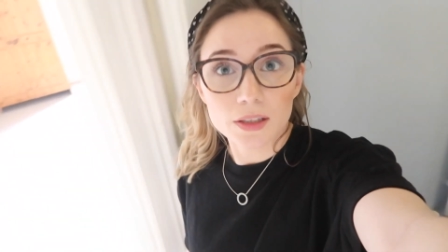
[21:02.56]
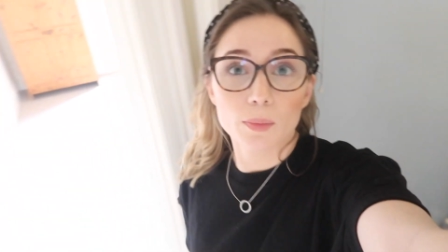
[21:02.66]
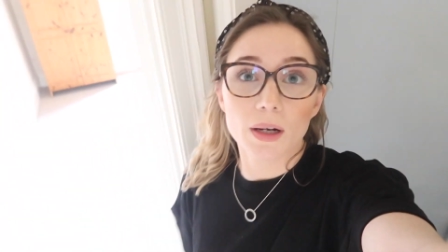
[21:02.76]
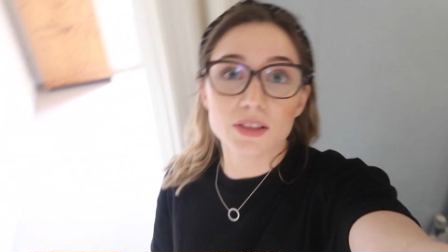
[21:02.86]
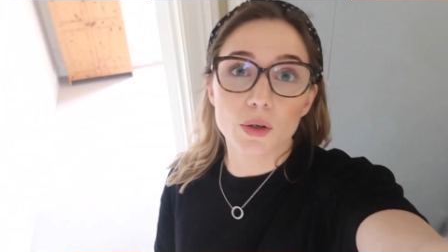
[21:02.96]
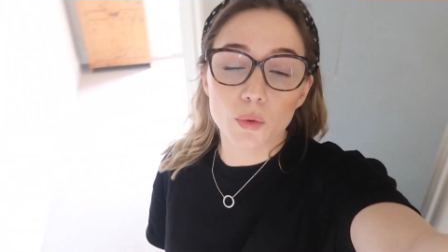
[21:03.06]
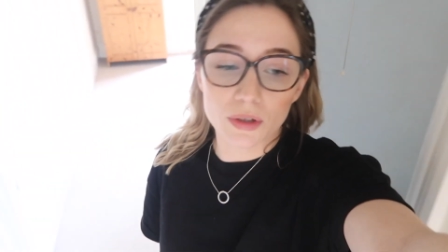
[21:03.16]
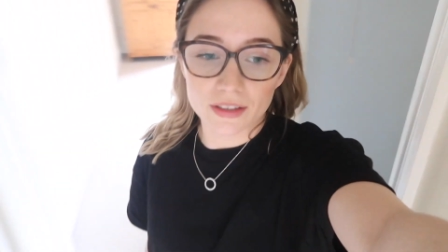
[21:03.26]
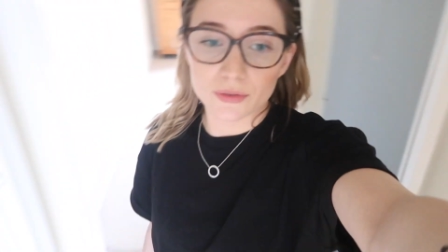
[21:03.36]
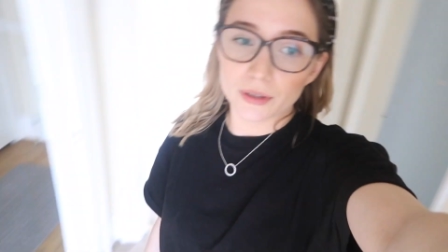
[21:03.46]
Goodbye to
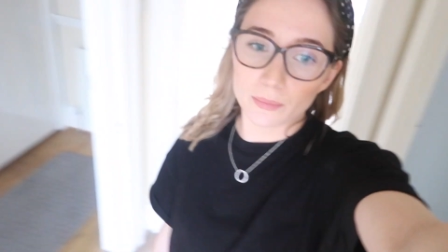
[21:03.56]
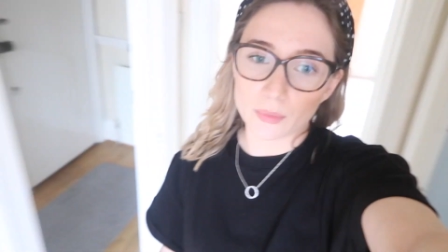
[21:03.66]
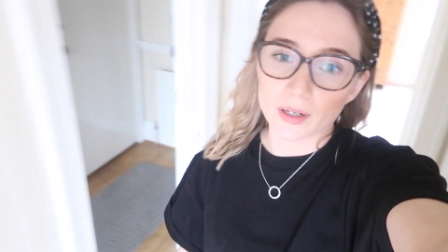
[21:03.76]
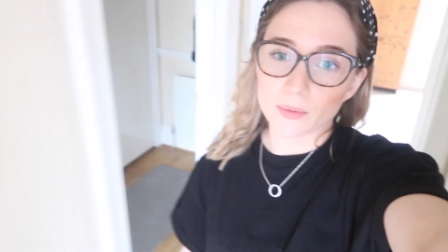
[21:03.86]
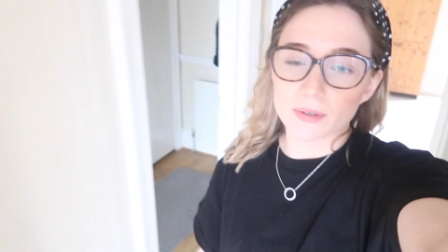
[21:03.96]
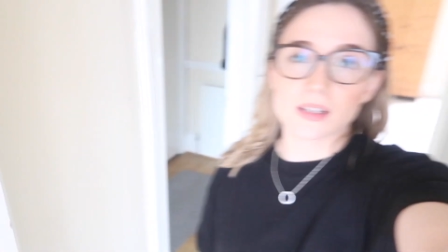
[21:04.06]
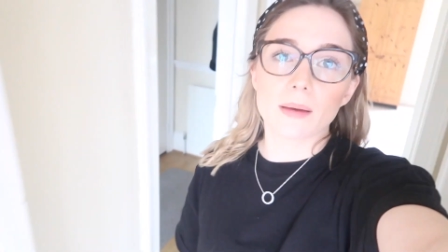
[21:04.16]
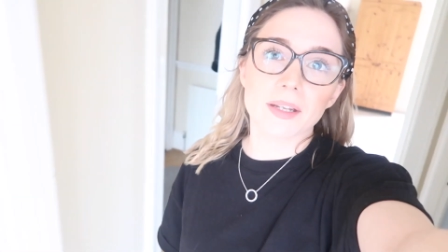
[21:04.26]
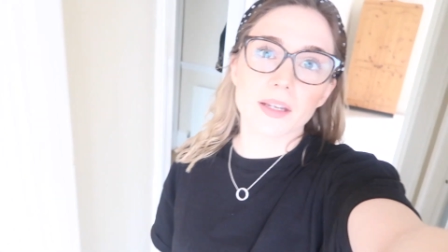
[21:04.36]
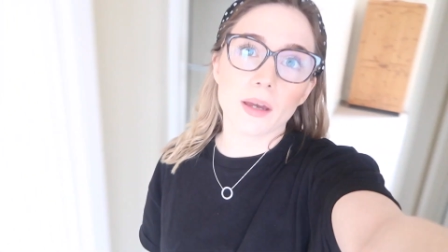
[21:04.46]
Courtney's room, where I always
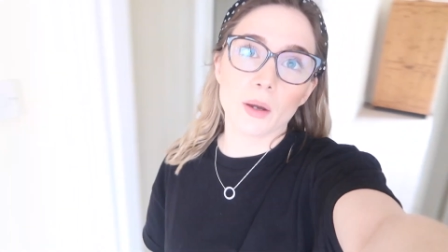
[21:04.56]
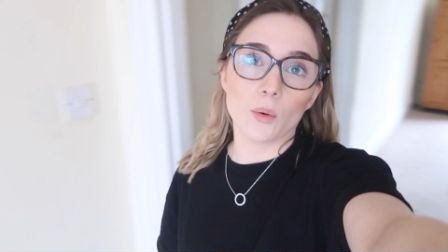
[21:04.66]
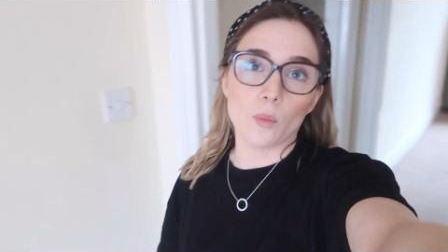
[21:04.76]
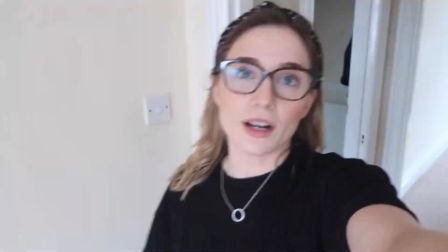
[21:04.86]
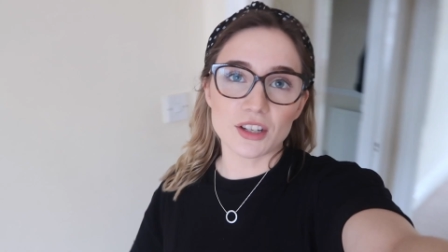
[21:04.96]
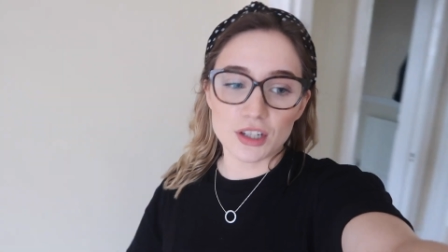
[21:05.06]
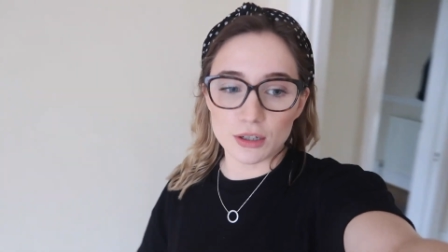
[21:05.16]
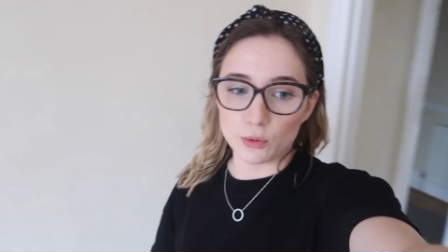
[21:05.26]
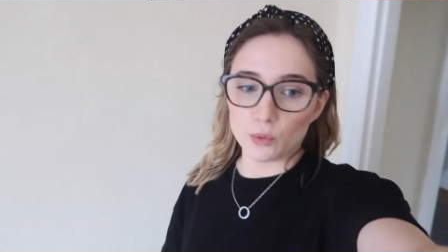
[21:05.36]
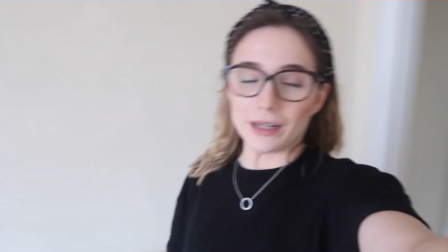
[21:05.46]
come in and go, "What
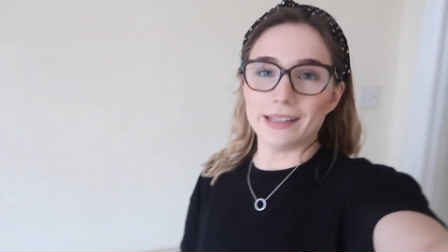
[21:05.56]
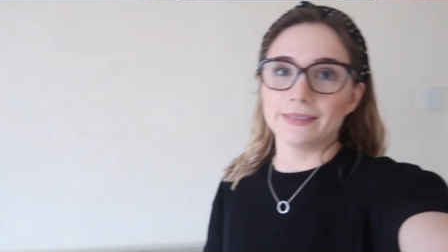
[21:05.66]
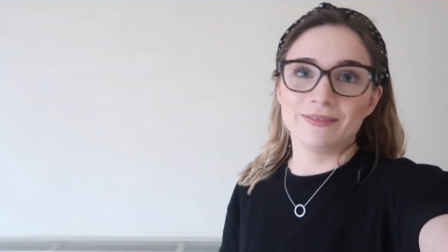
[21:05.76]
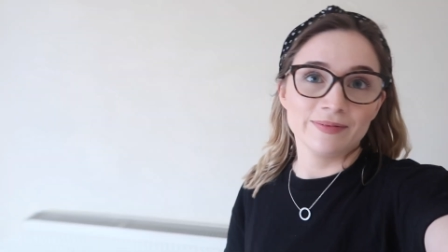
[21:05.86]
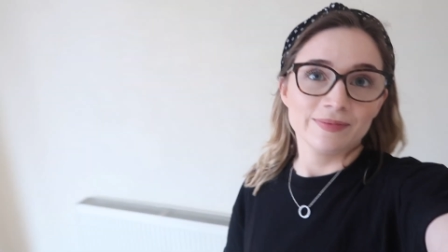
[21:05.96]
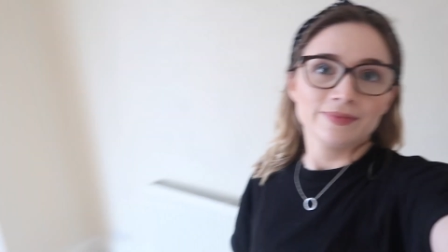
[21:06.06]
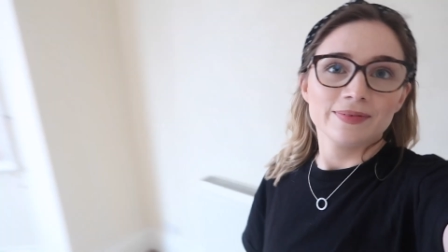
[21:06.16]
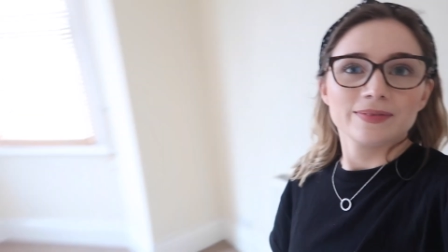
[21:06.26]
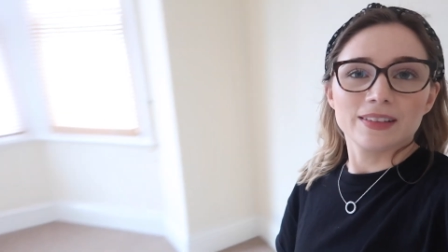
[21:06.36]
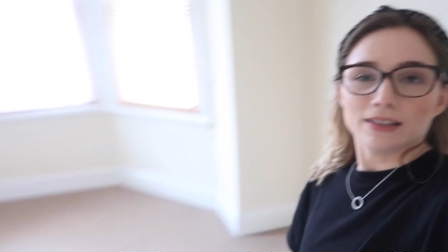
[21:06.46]
you doing?"
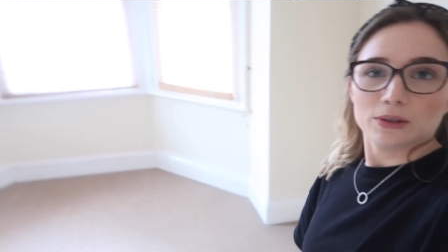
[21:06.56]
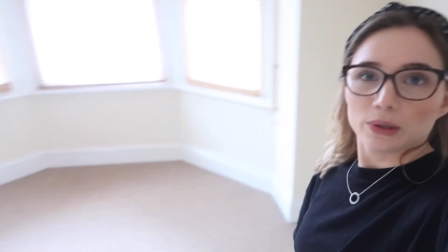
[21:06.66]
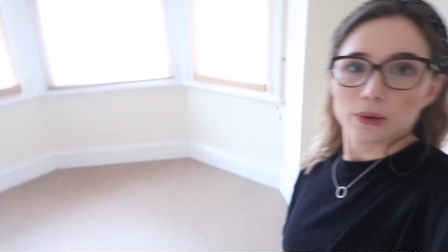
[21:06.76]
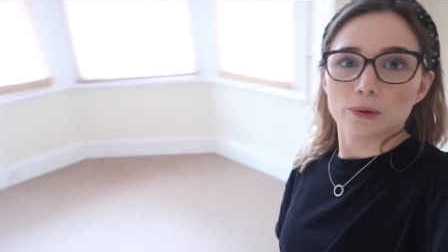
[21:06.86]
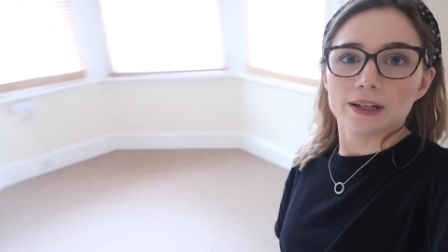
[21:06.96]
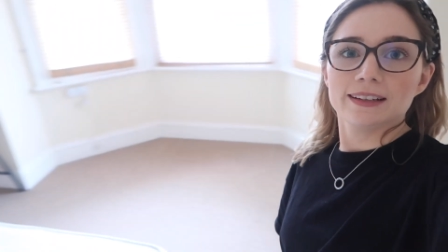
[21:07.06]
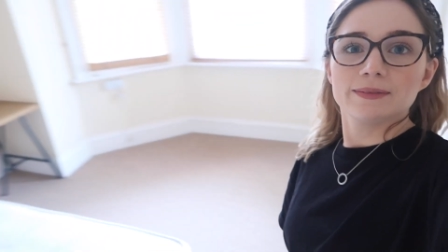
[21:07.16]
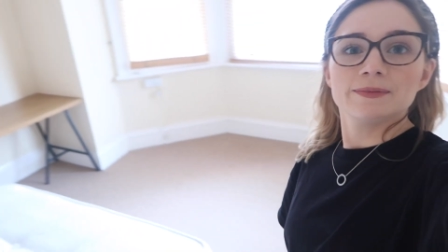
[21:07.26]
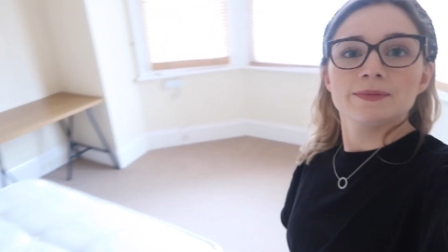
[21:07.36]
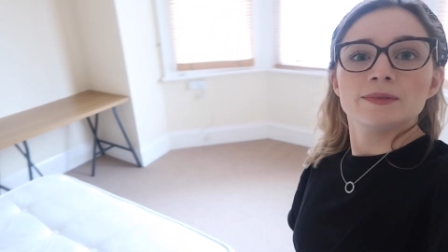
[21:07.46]
and annoy Courtney.